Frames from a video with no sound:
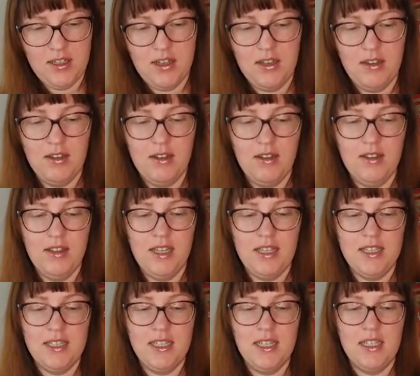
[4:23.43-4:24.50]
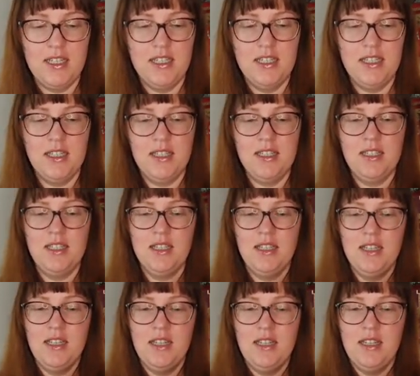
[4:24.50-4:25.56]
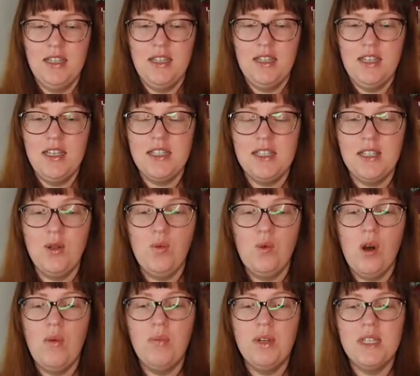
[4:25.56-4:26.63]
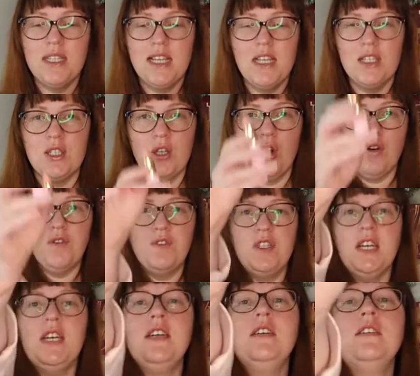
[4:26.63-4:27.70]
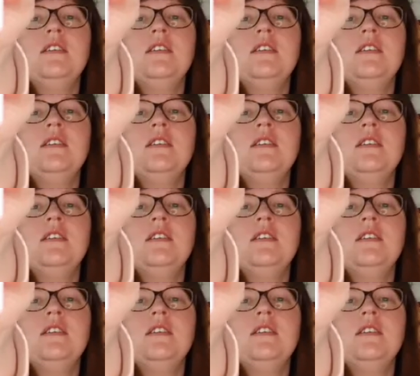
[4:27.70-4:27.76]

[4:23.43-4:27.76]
Oh, that's nice. It's still warm, but it's like softer.